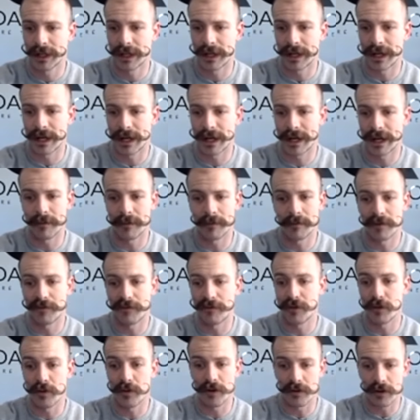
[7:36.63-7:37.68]
a
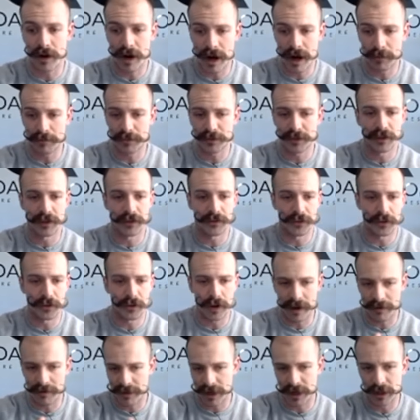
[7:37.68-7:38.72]
few other options. So
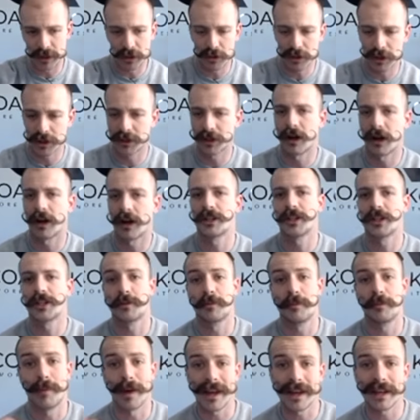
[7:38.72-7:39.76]
I've got a Luka
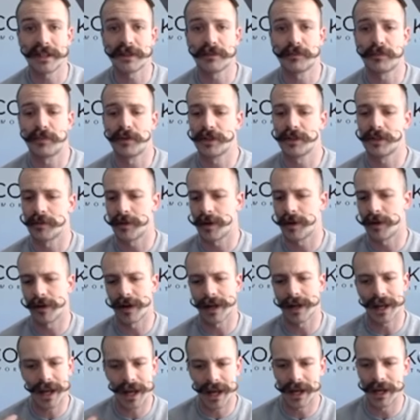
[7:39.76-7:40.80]
Doncic base prism here.
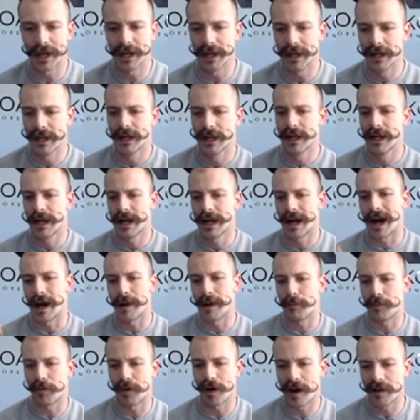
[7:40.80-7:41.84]
Again, I
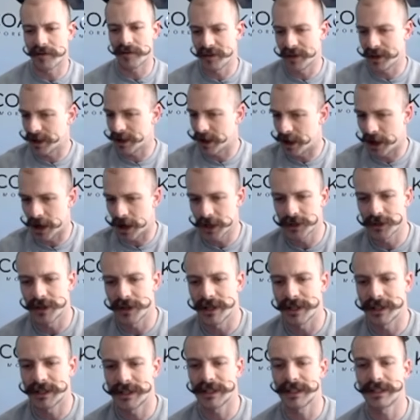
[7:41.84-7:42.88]
profit
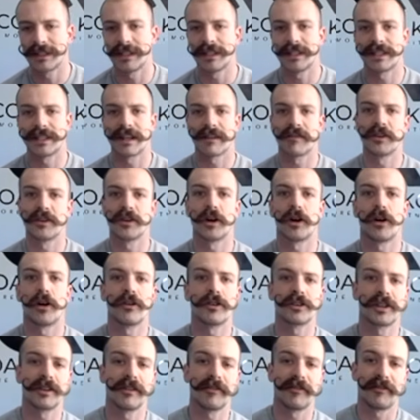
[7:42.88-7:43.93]

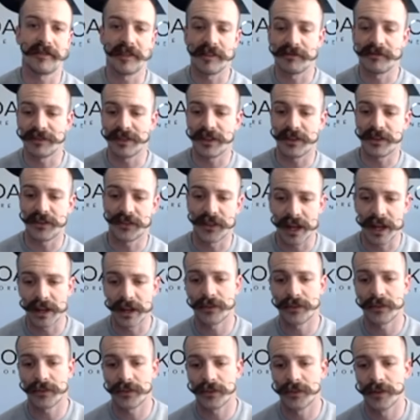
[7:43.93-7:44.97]

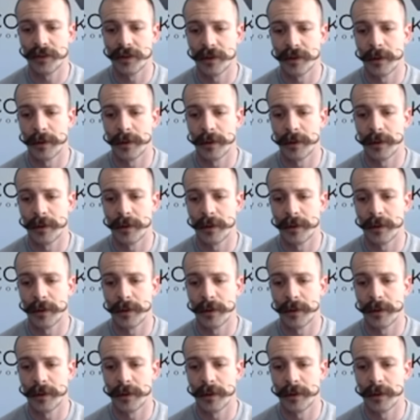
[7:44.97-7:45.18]
$167.50